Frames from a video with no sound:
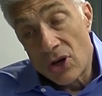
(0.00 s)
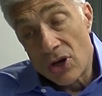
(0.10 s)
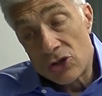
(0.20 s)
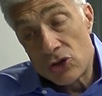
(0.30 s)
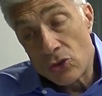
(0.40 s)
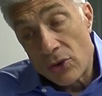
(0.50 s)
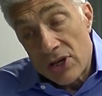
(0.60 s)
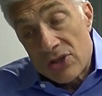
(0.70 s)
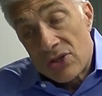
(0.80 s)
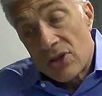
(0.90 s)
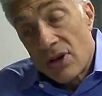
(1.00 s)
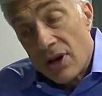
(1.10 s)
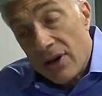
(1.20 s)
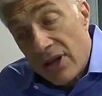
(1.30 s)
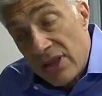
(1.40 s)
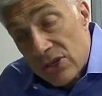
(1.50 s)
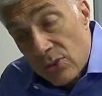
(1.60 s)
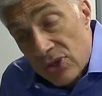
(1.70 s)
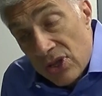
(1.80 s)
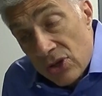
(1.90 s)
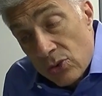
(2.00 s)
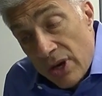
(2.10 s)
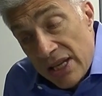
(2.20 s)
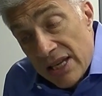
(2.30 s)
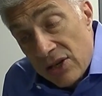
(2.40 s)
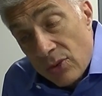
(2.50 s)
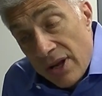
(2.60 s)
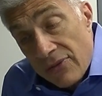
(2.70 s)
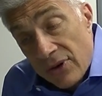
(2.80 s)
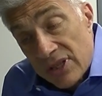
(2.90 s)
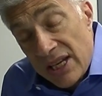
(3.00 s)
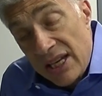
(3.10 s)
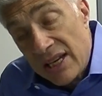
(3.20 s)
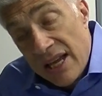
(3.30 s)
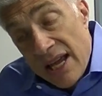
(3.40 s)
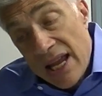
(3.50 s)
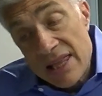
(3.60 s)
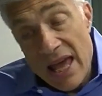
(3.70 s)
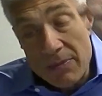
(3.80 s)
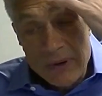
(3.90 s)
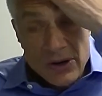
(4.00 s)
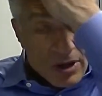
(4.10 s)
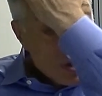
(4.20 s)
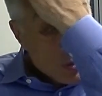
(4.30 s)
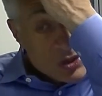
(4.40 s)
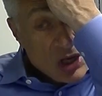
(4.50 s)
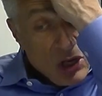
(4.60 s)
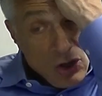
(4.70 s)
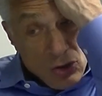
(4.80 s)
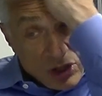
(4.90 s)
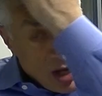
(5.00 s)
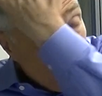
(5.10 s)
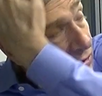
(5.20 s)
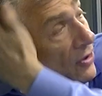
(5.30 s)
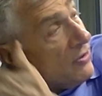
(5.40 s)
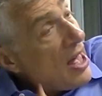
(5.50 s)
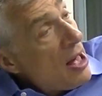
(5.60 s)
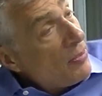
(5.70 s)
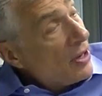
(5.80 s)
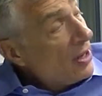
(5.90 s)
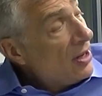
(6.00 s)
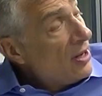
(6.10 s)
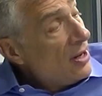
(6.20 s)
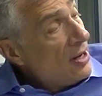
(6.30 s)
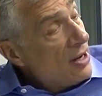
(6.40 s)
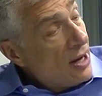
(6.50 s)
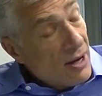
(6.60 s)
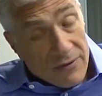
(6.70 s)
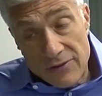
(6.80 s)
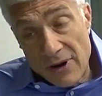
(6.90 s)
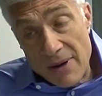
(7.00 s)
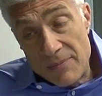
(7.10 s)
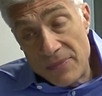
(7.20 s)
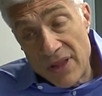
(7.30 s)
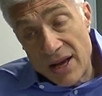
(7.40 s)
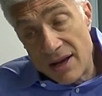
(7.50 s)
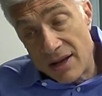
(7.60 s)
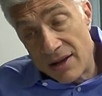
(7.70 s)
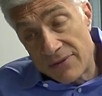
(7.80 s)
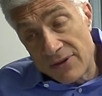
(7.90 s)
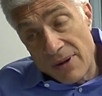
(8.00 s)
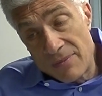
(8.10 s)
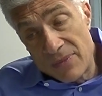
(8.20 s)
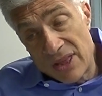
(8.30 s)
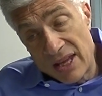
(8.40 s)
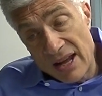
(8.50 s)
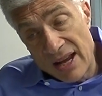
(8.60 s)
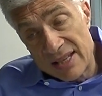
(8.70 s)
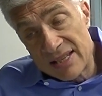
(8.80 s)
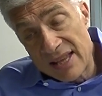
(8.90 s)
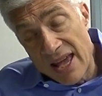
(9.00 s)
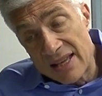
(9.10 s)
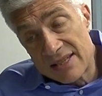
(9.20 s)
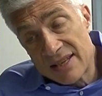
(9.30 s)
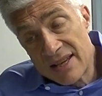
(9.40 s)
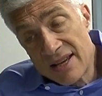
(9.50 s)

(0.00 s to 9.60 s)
source, and this was in the 2010-2014. In that period, there was a huge outflow of capital from the United States,